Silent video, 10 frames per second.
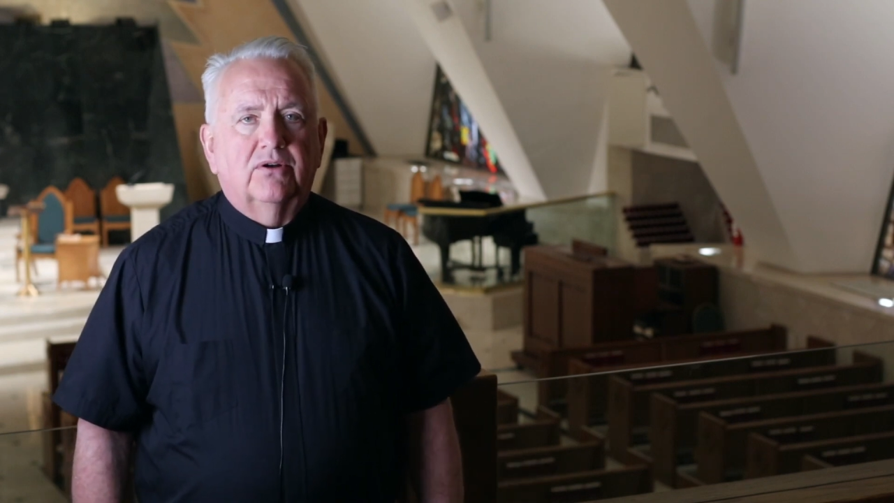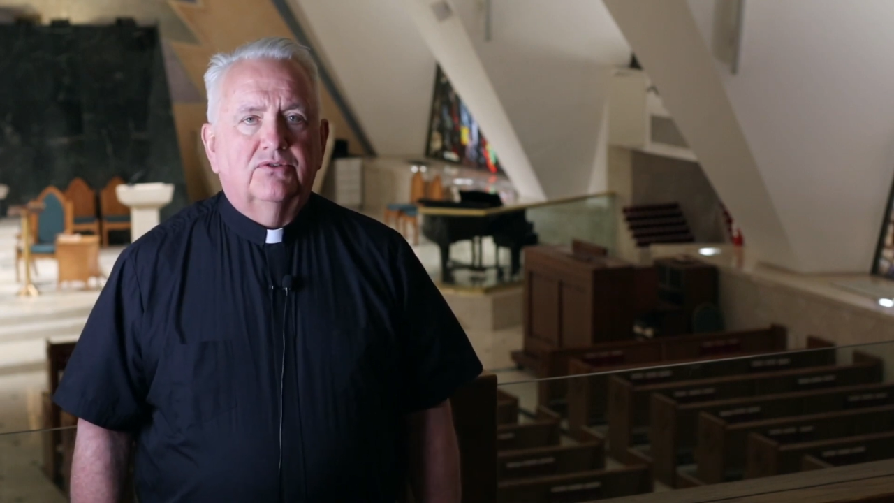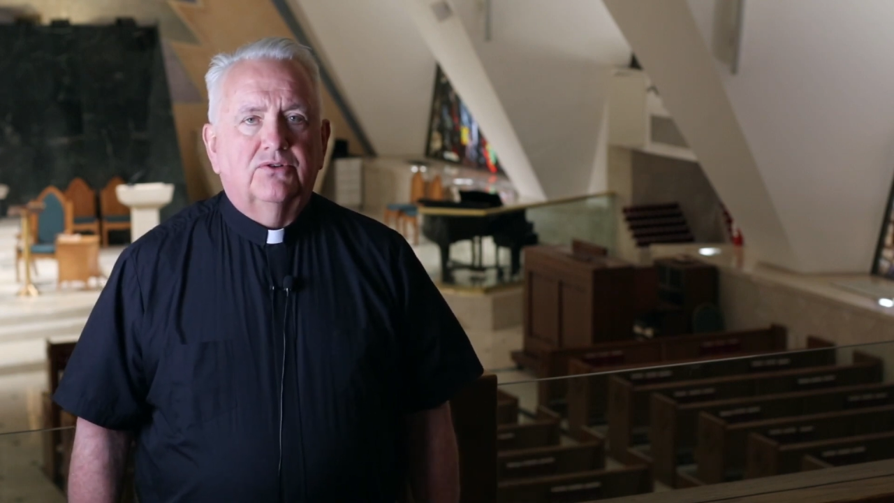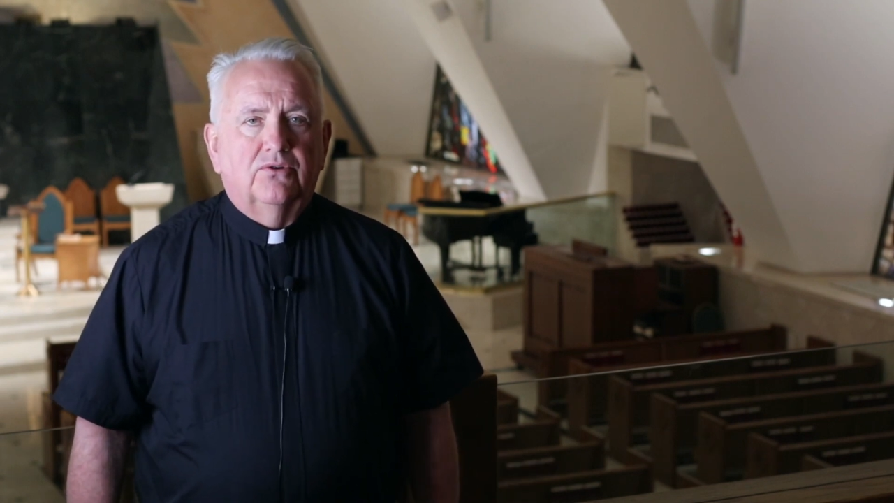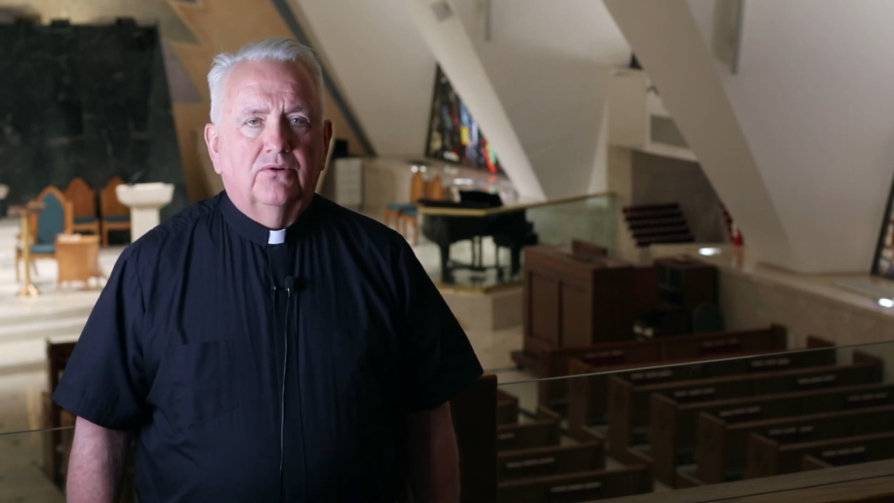
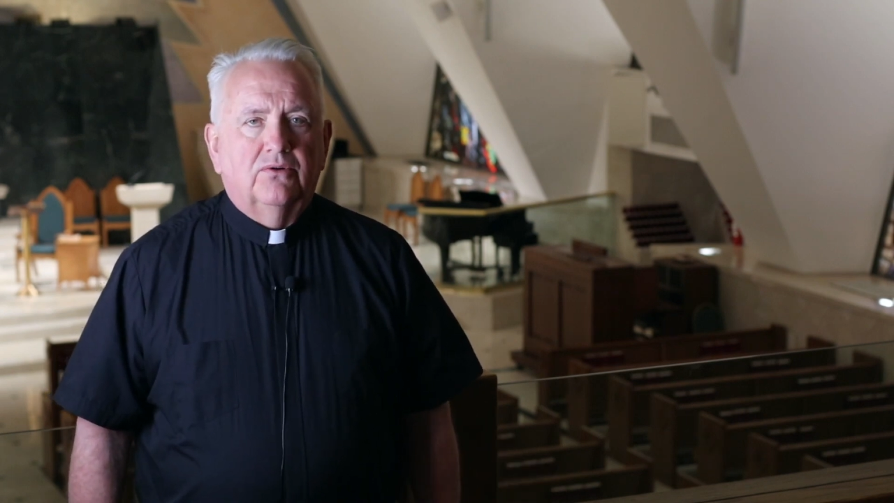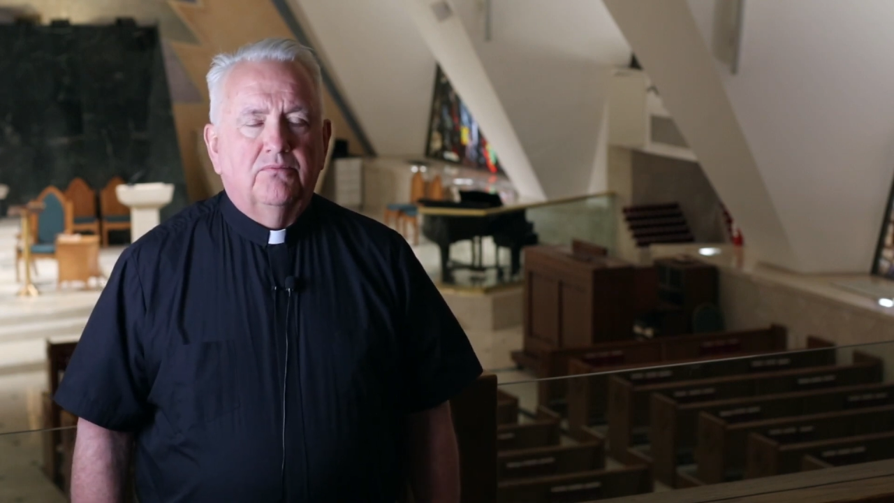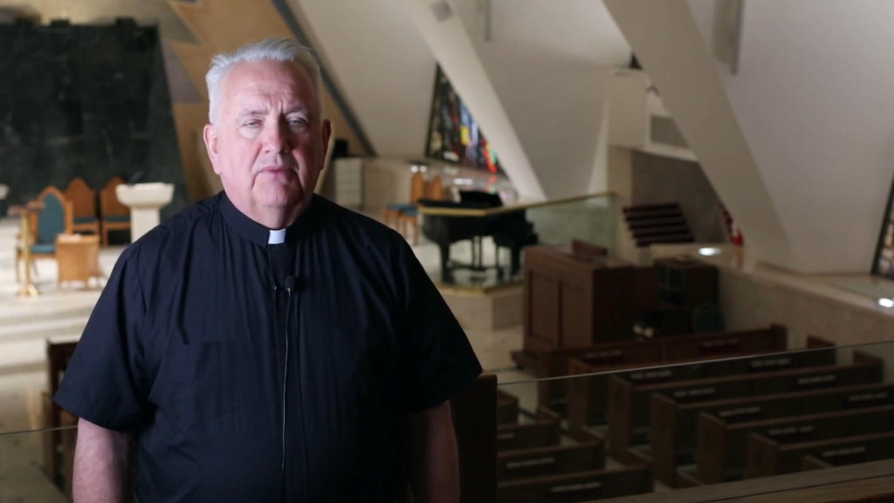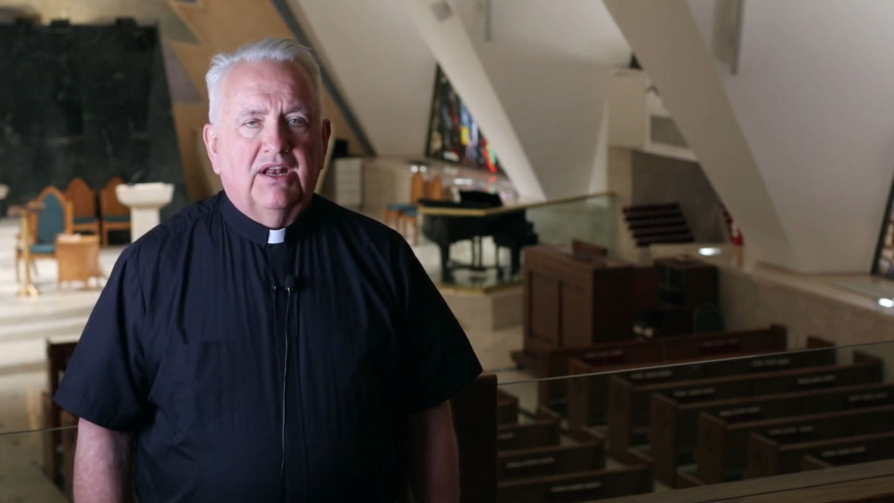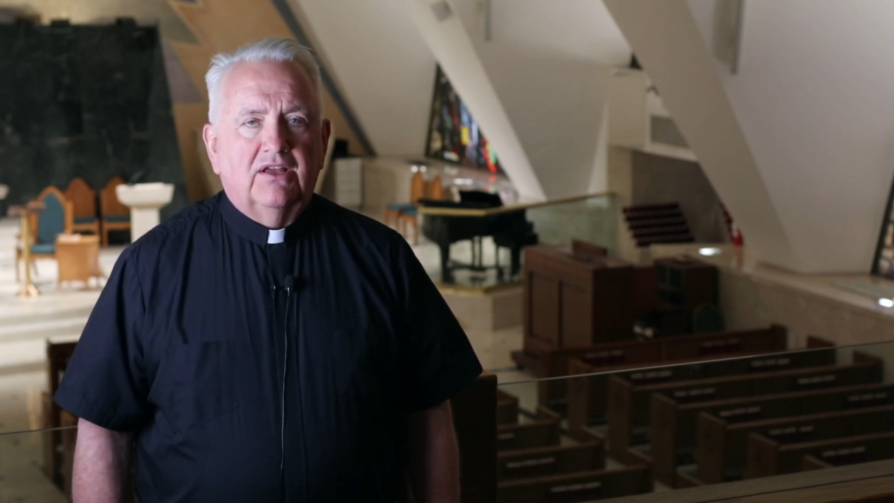to
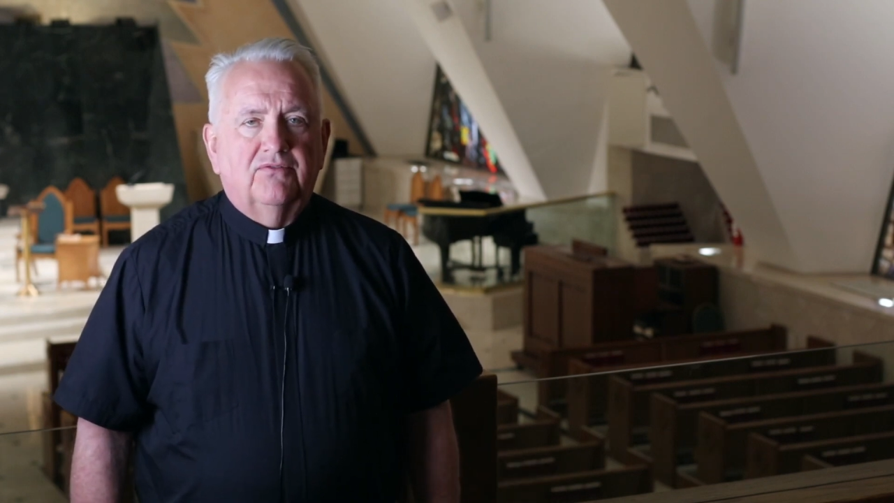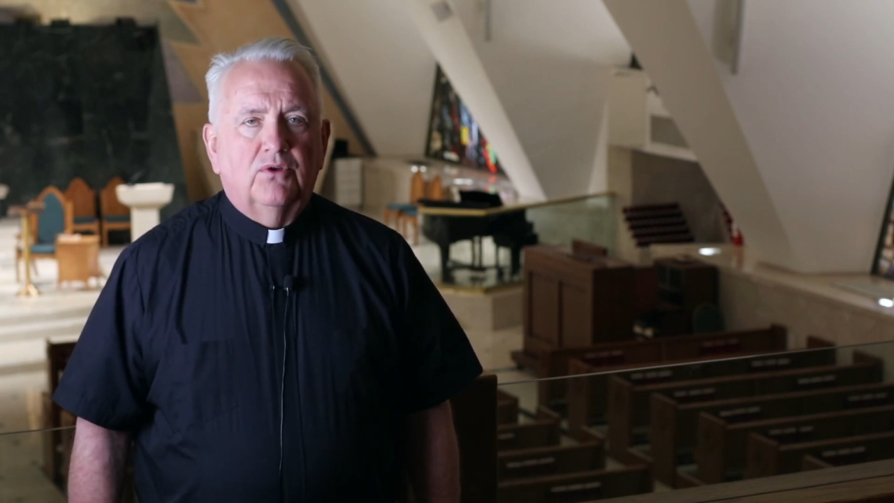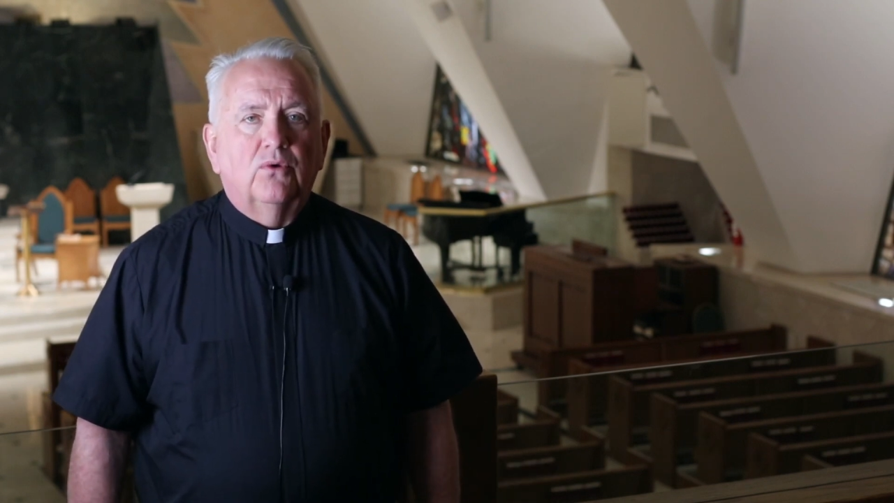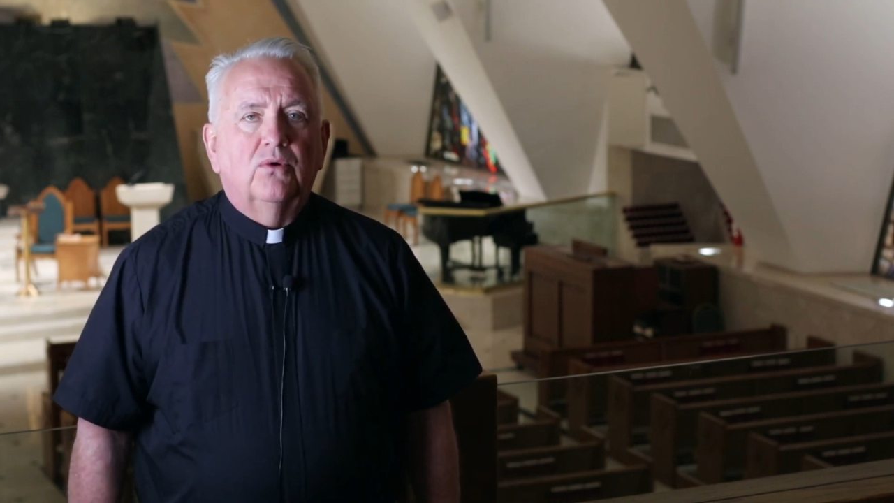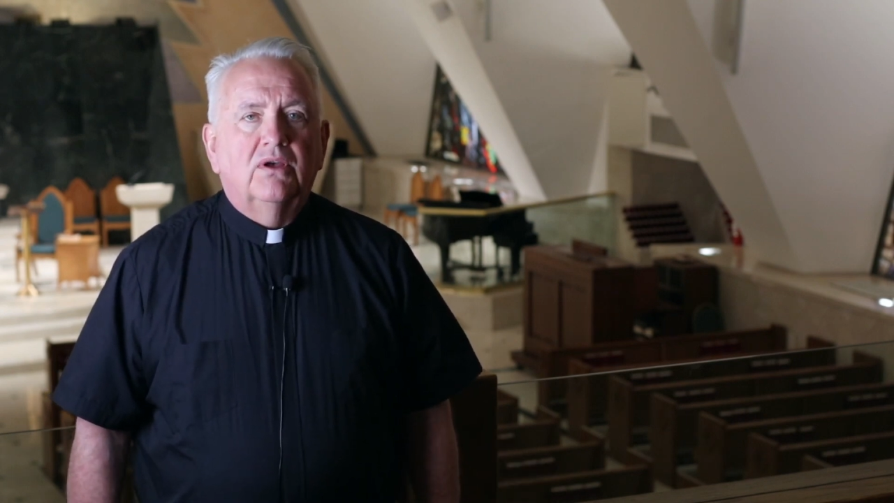many of you.